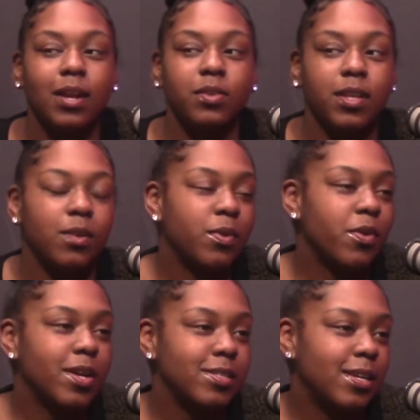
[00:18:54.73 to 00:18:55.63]
I don't think he went
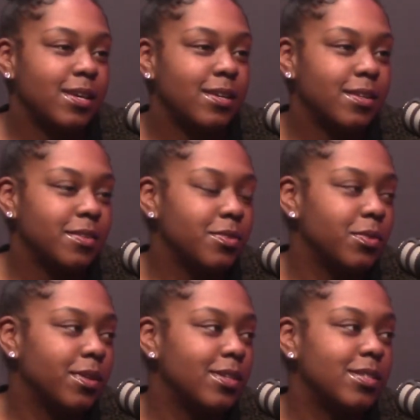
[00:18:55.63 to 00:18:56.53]
crazy yet,
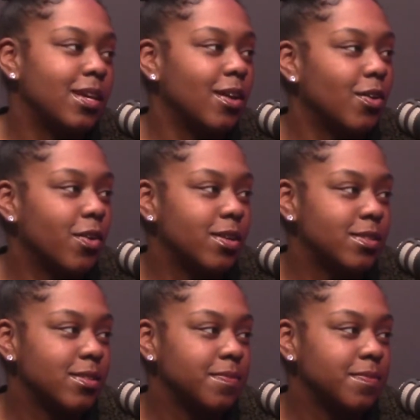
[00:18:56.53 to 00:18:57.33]
or he's gonna go crazy.